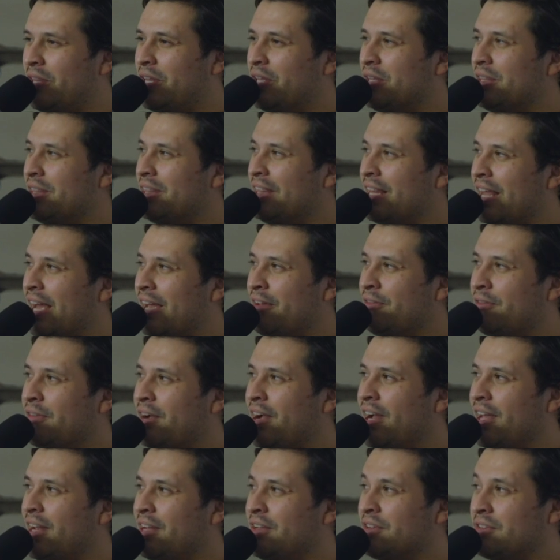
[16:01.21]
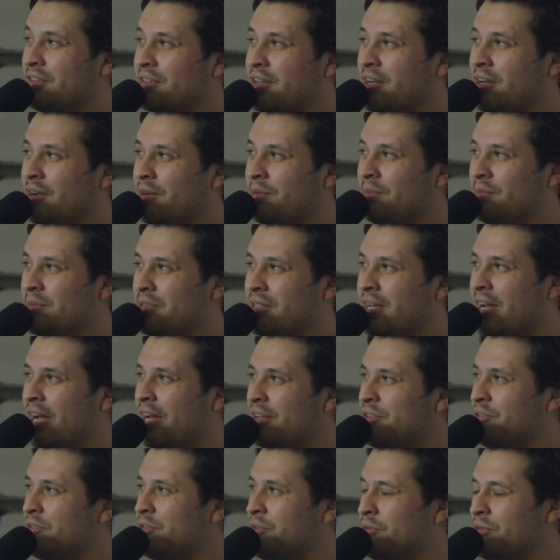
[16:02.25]
and then life kind of just comes
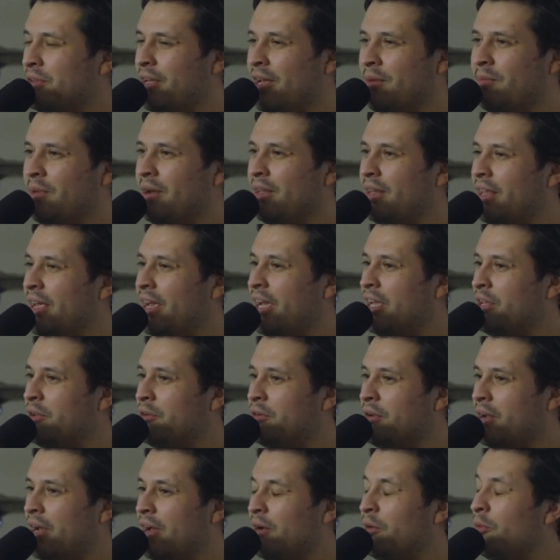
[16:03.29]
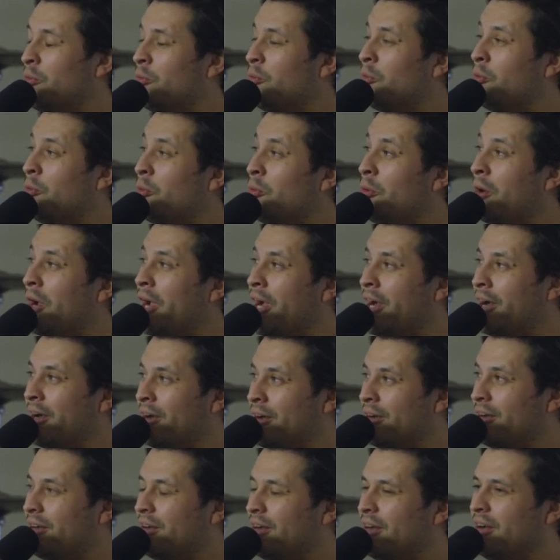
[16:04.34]
at you day by day, and you're not
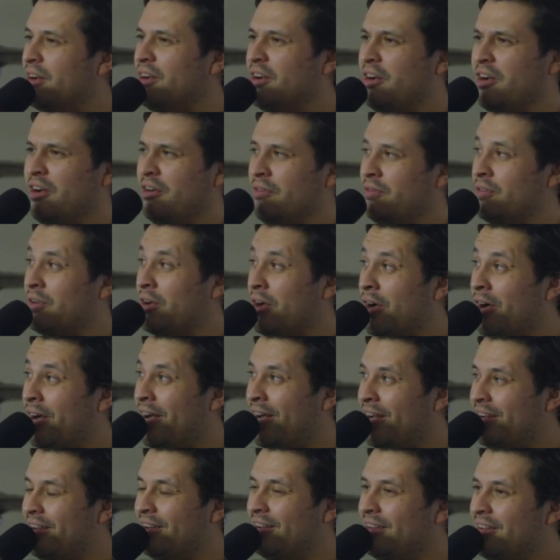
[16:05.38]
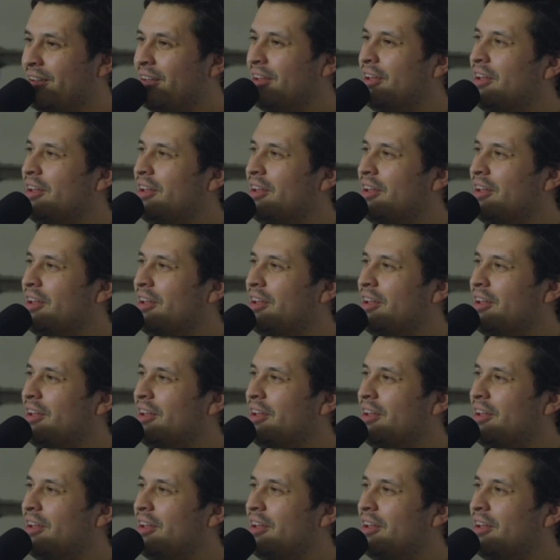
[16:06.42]
aware of God.